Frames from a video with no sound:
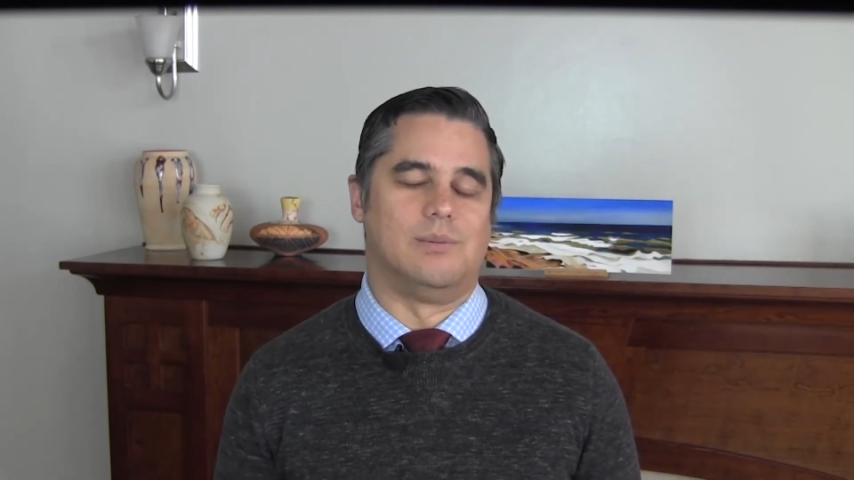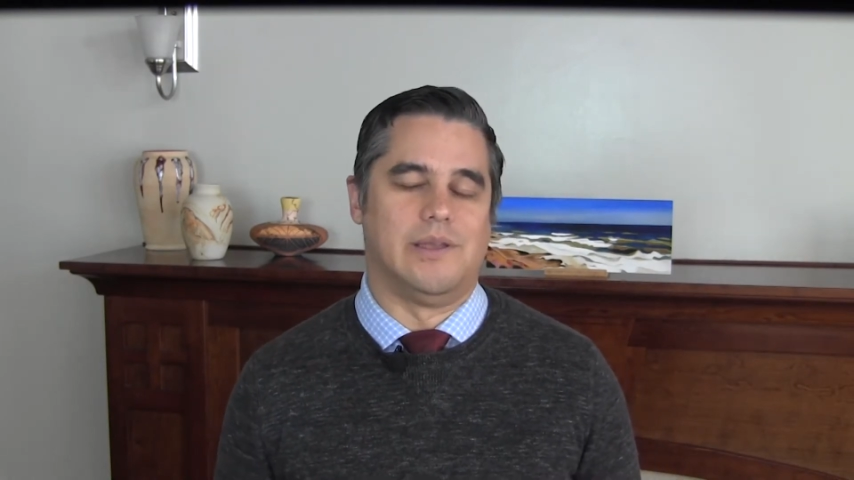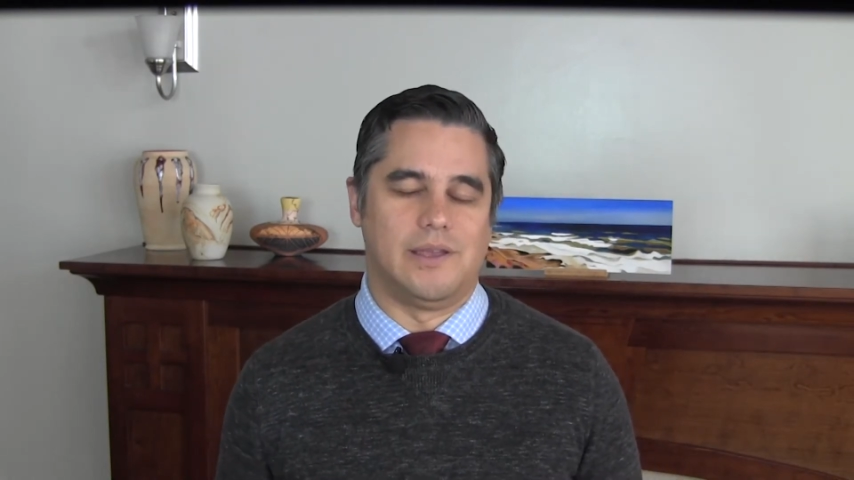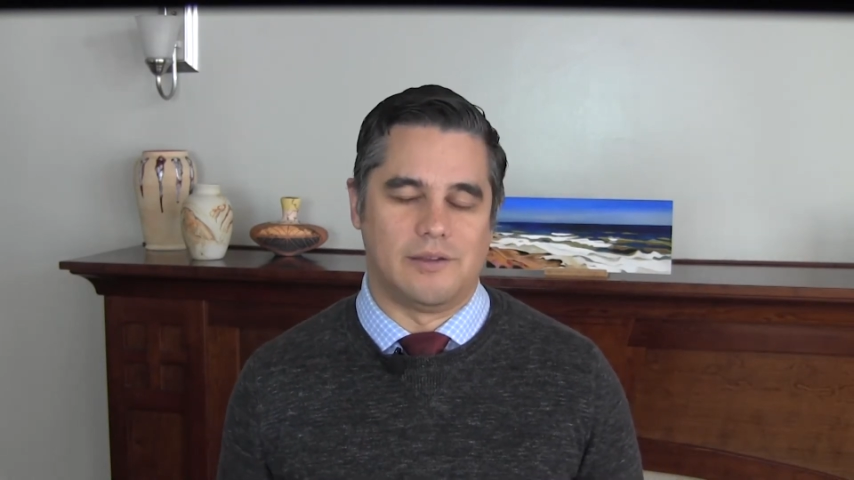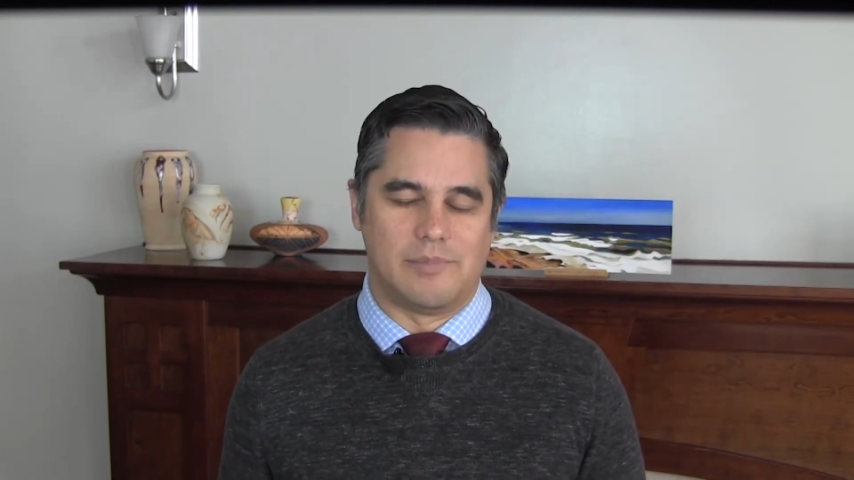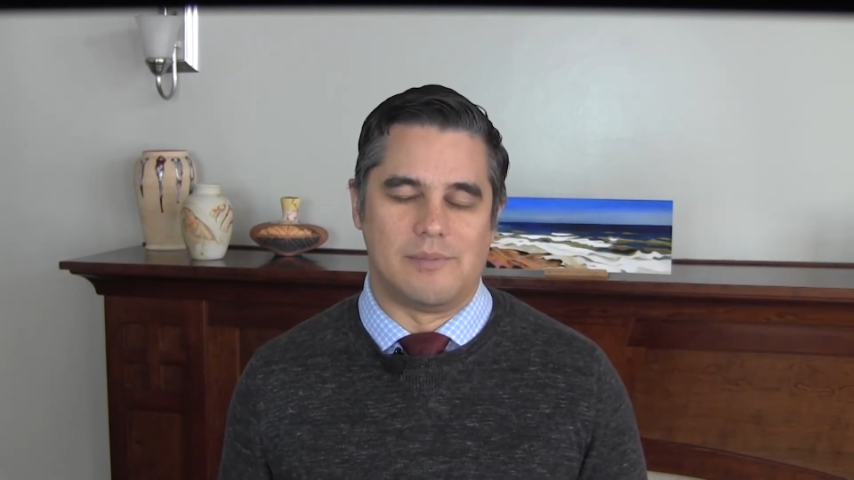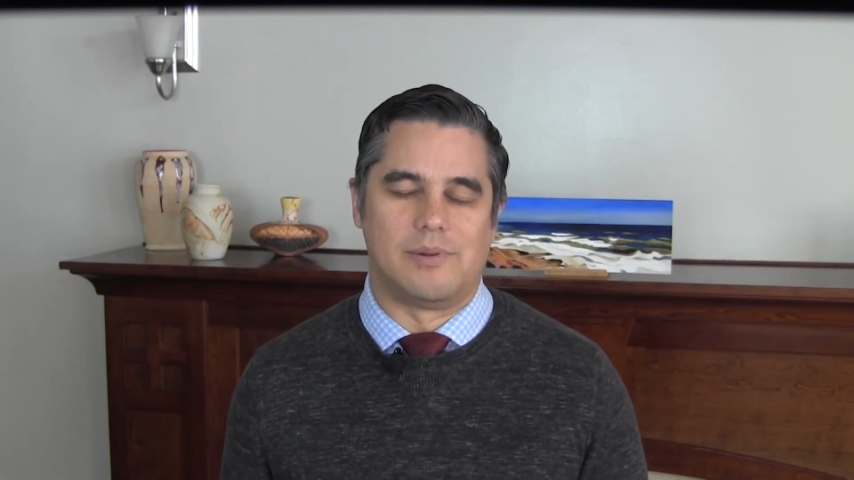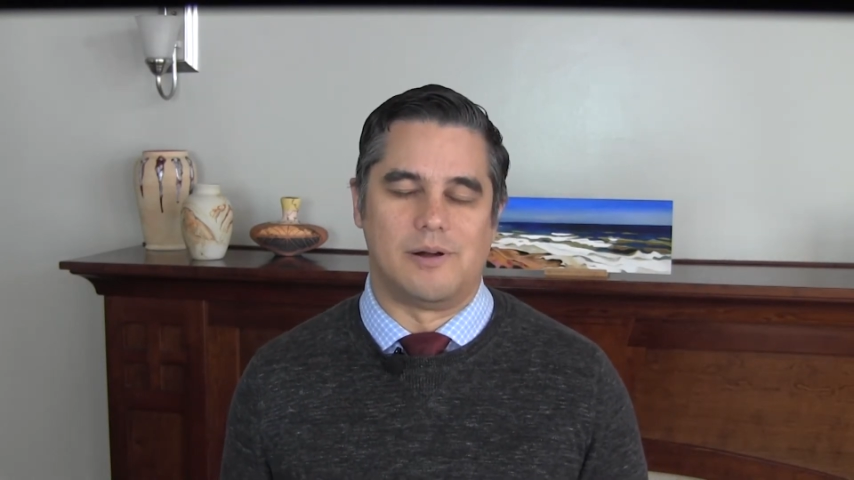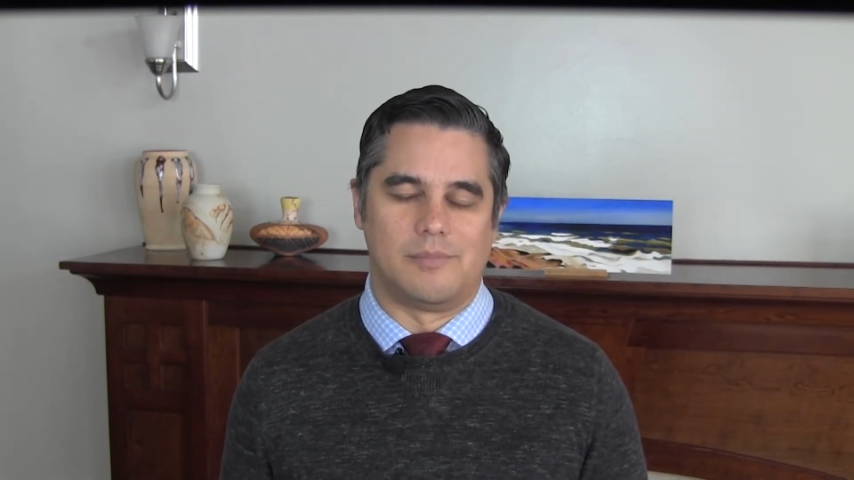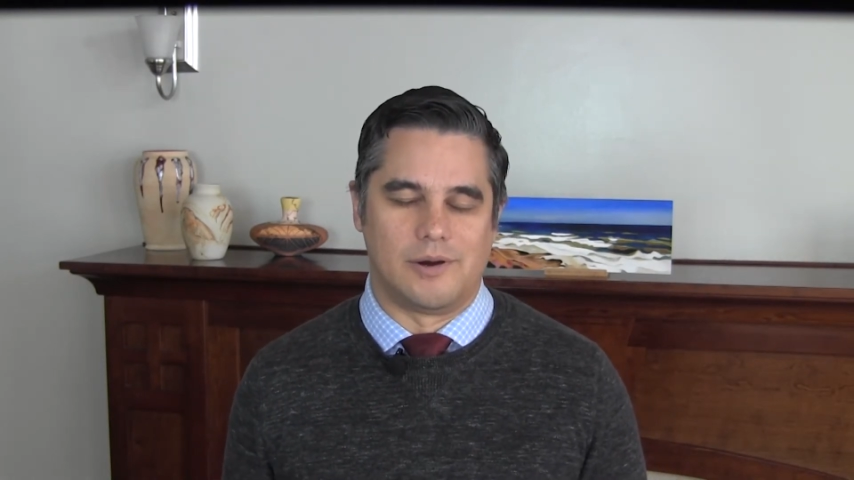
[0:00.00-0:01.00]
we have been
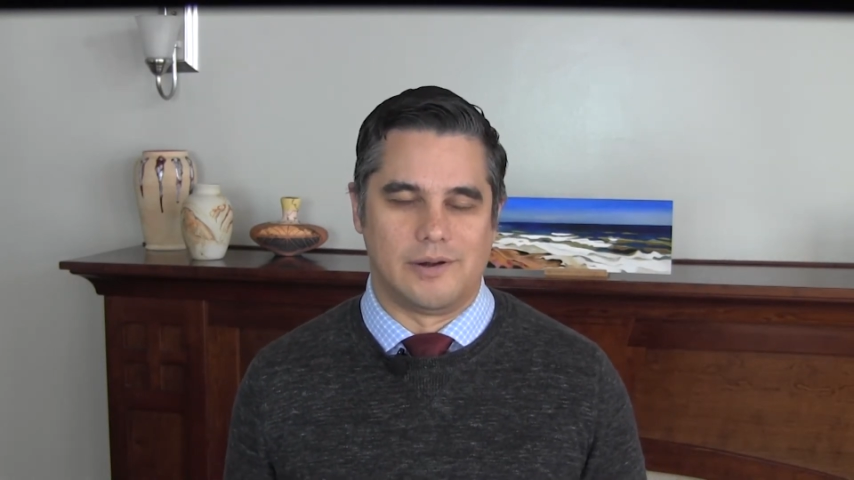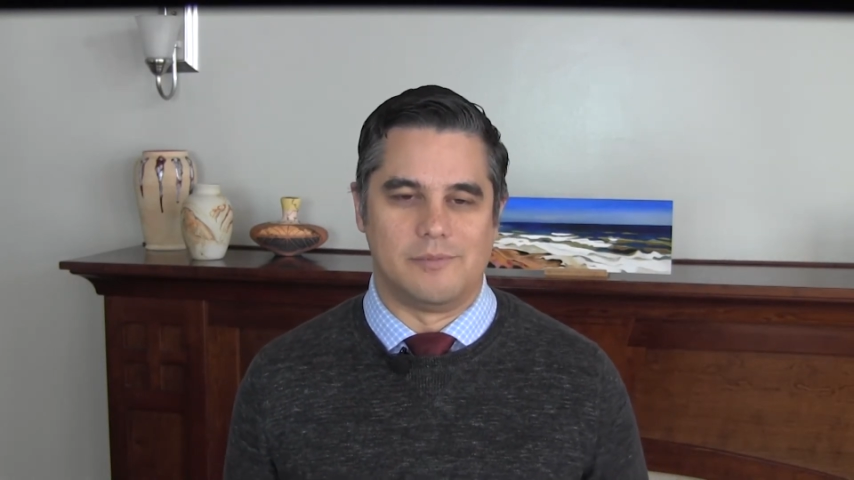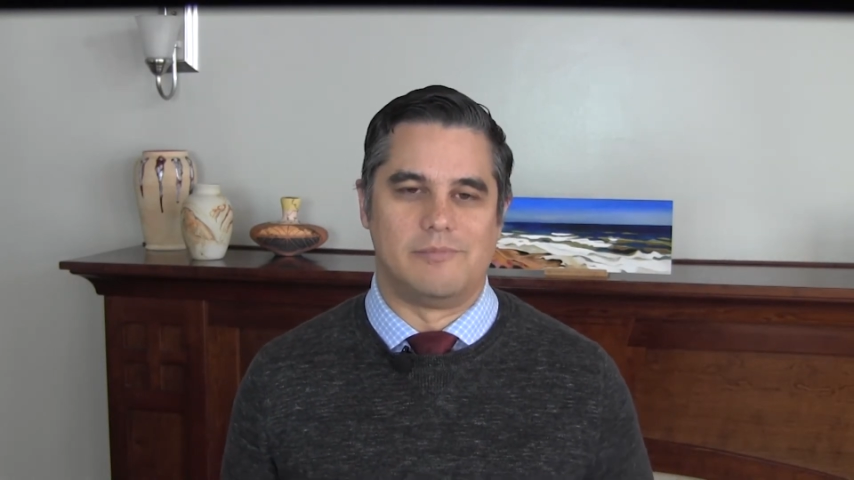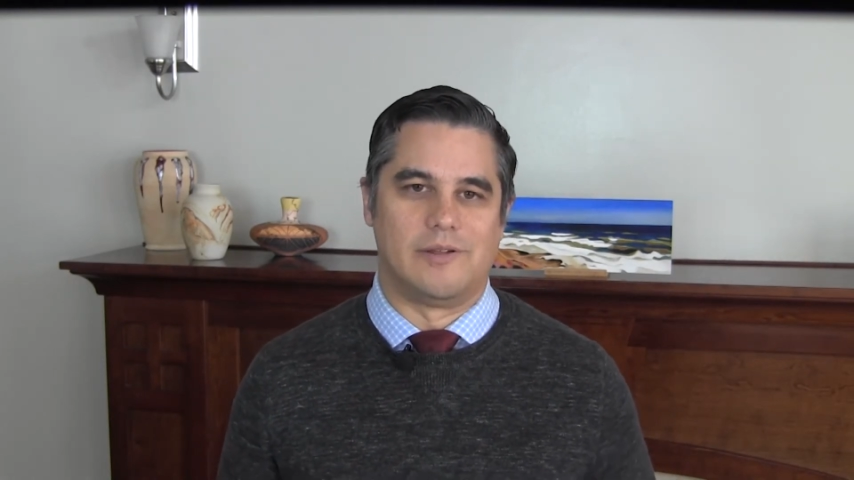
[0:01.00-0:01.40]
bombarded